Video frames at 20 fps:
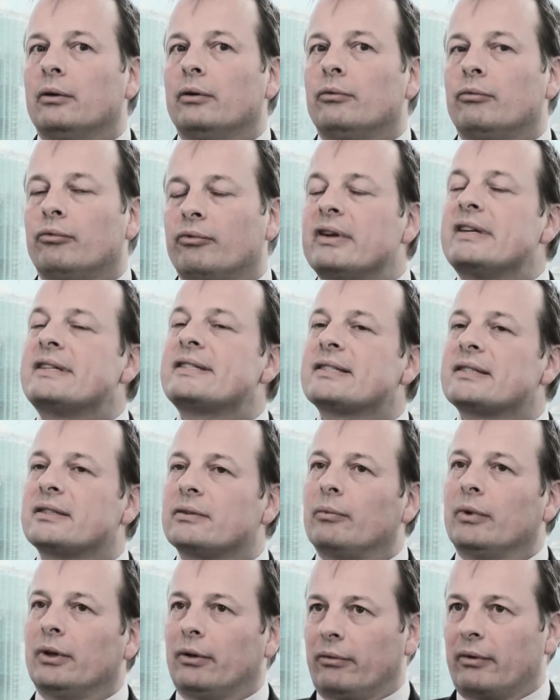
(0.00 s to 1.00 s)

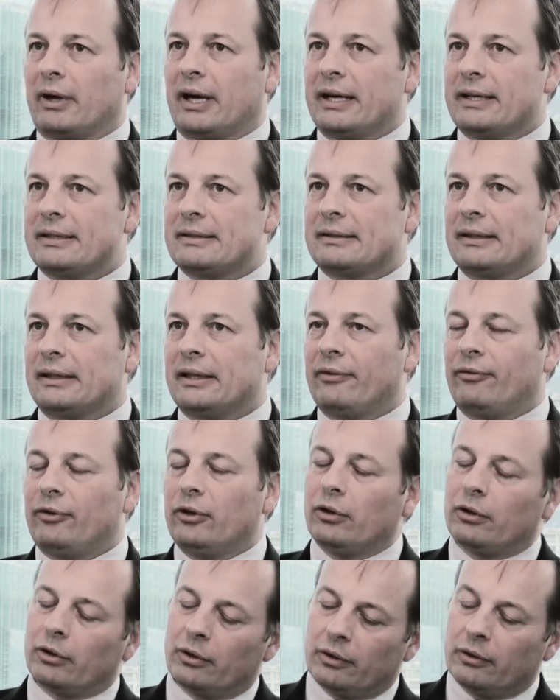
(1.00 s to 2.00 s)
risks will arise, and if
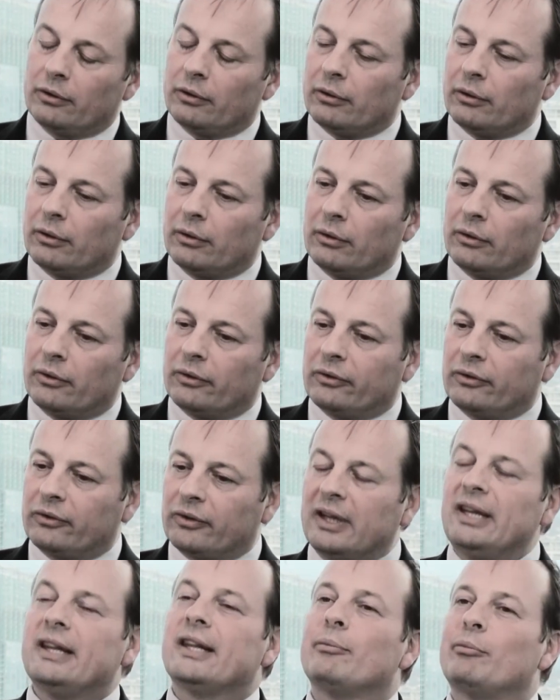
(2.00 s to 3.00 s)
you can
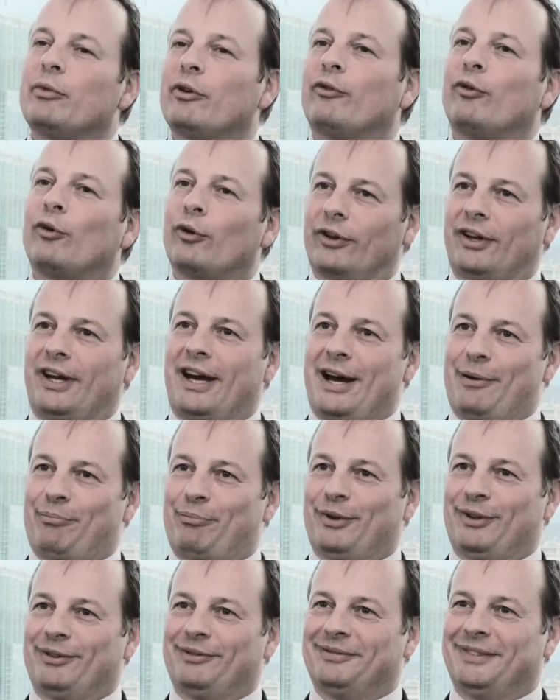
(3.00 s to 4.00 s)
see them before they
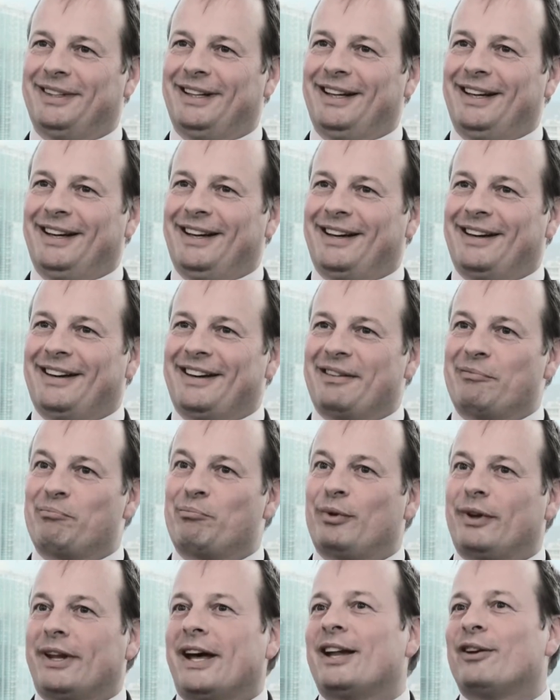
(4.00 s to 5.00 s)
happen
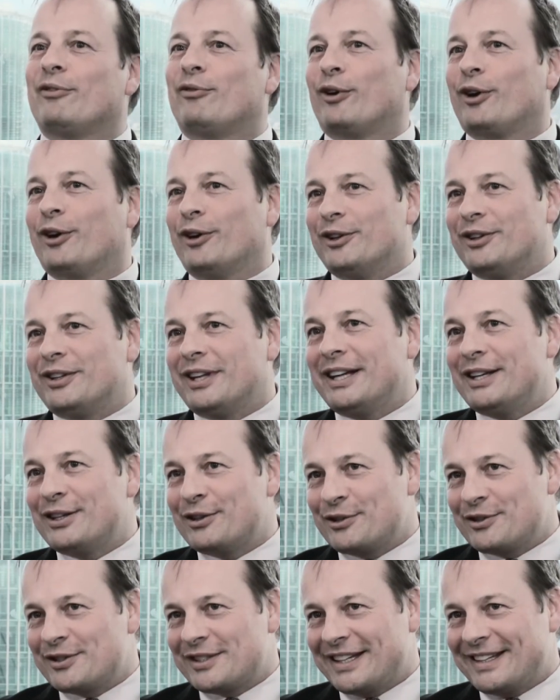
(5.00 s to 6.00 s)
and plan for
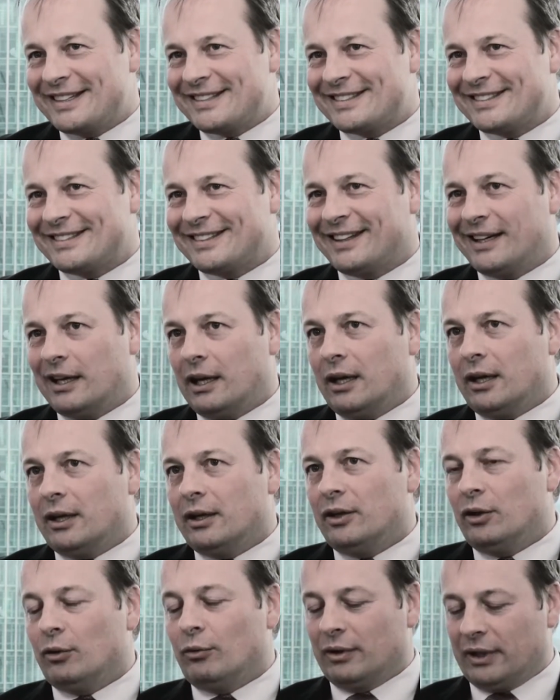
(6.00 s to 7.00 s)
contingencies,
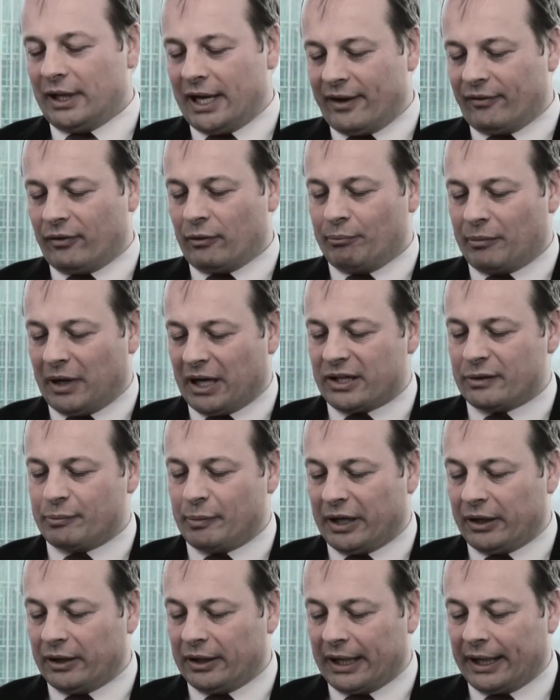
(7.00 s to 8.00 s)
you will have a much
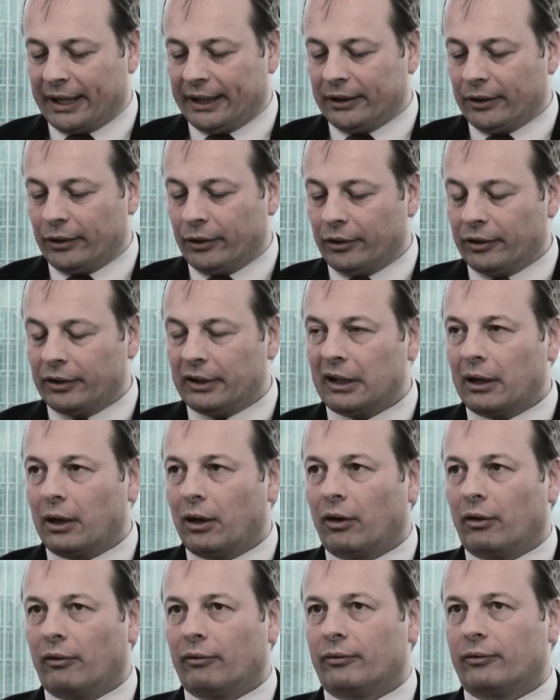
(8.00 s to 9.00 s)
better likelihood
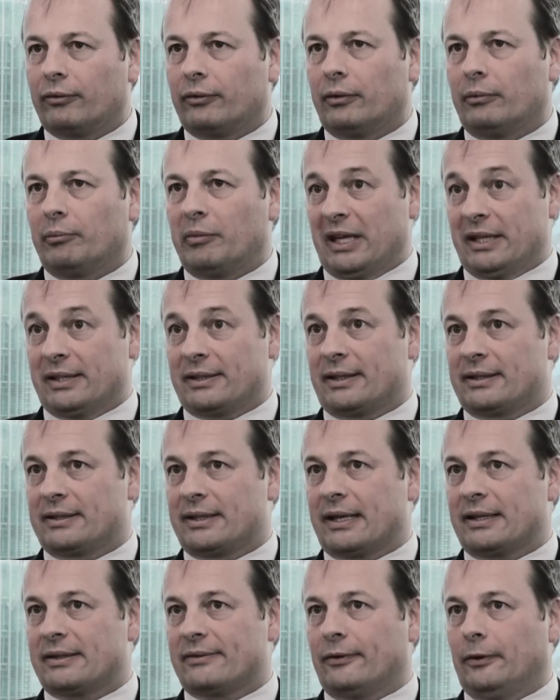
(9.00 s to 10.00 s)
of being
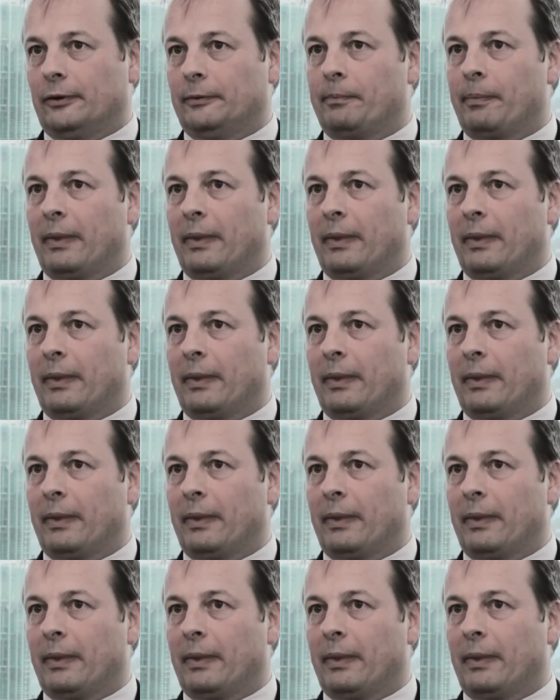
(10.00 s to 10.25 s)
successful.